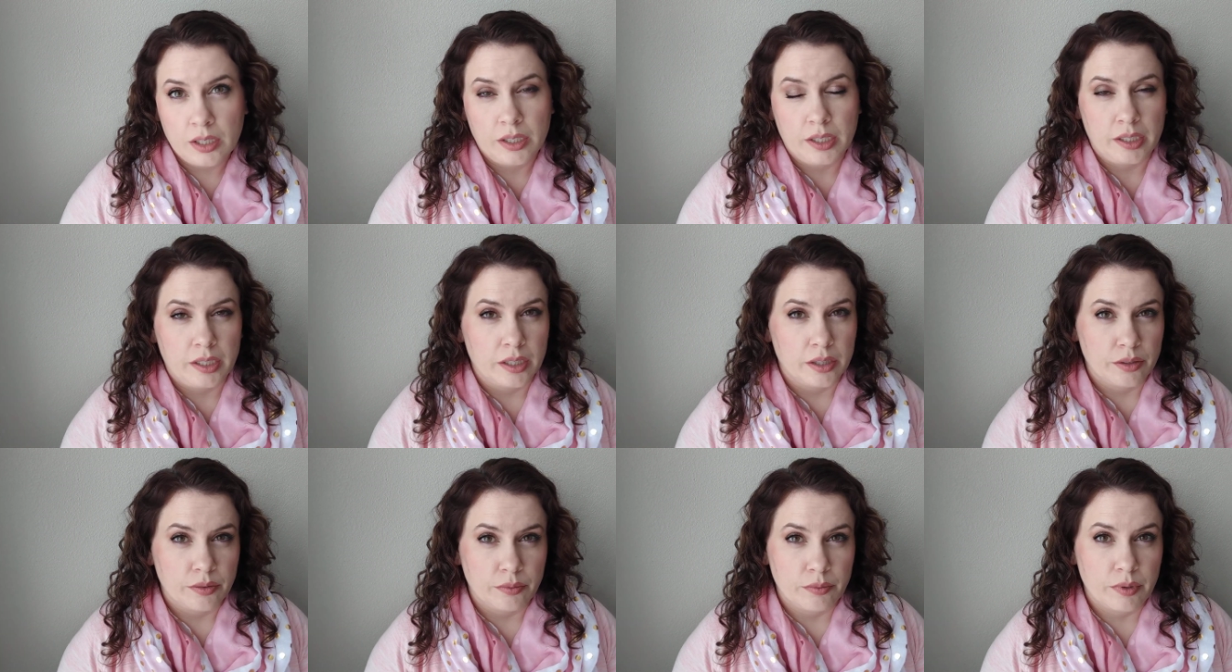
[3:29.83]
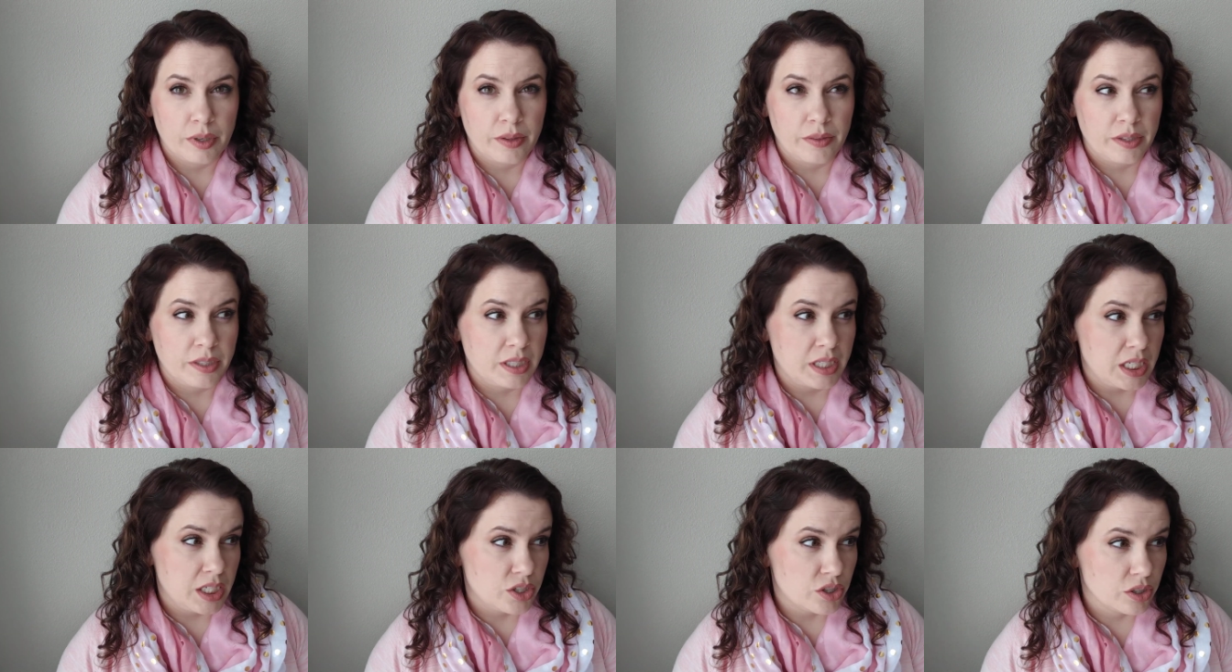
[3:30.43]
you know the
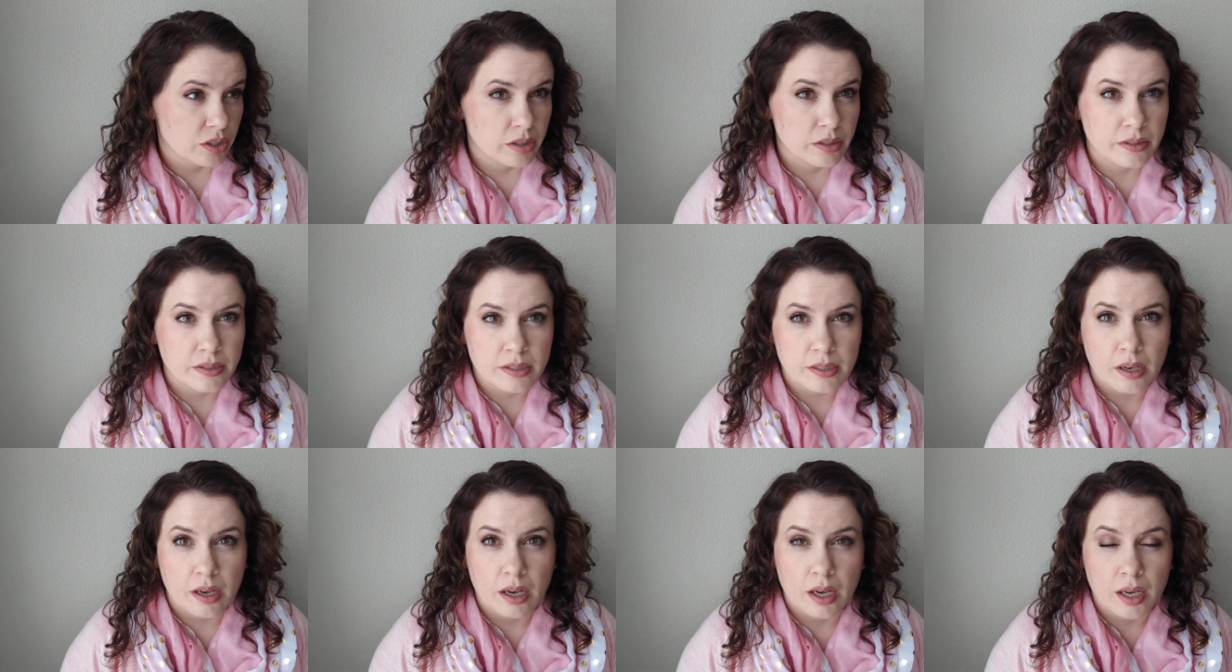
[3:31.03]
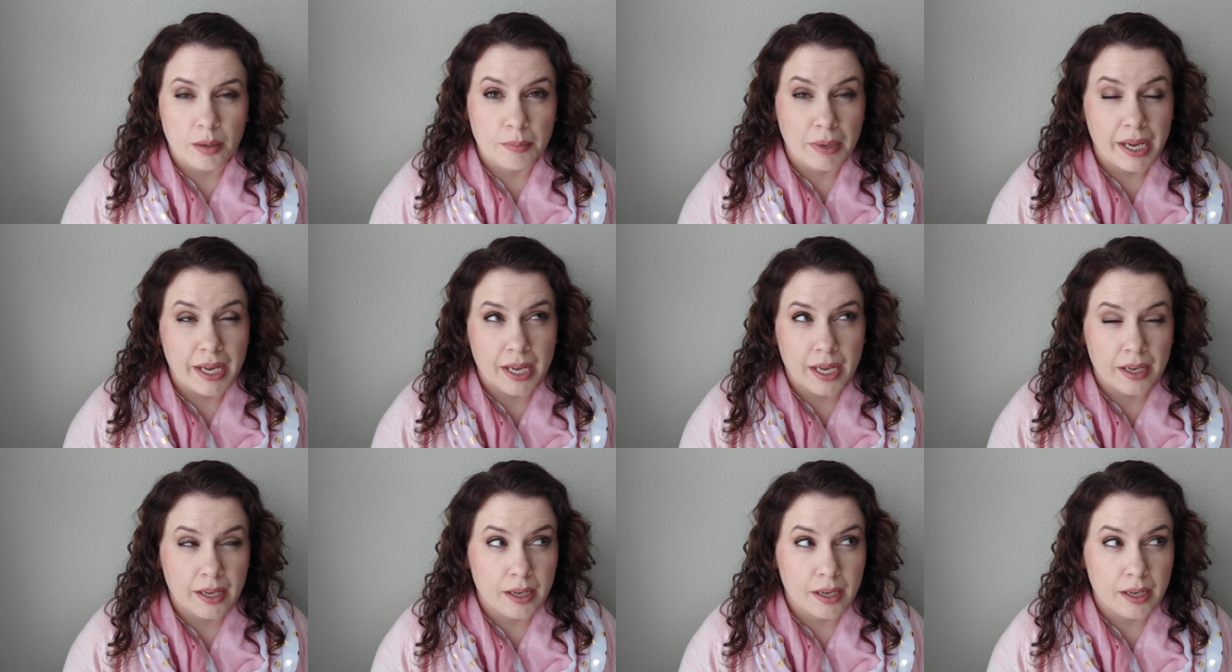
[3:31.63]
t-shirts um, I